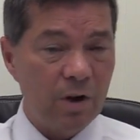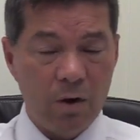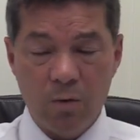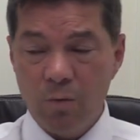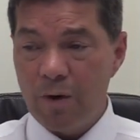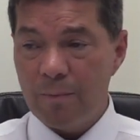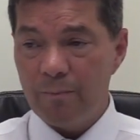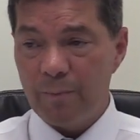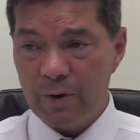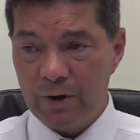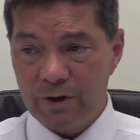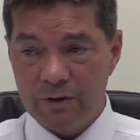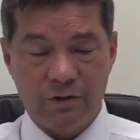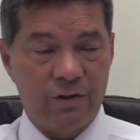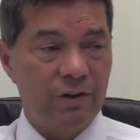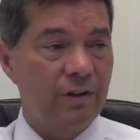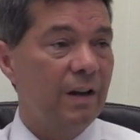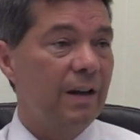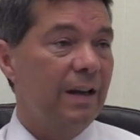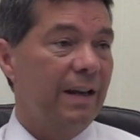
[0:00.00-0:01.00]
No one
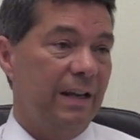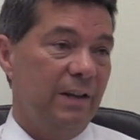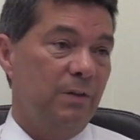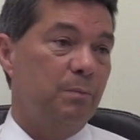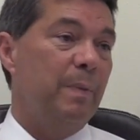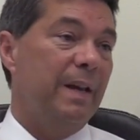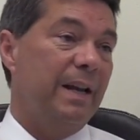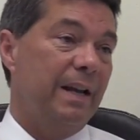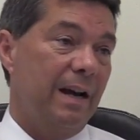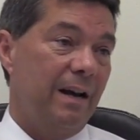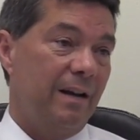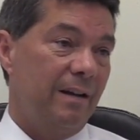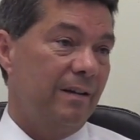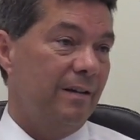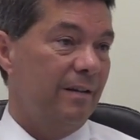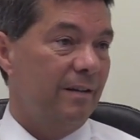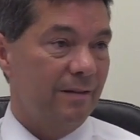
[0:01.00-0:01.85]
person is bigger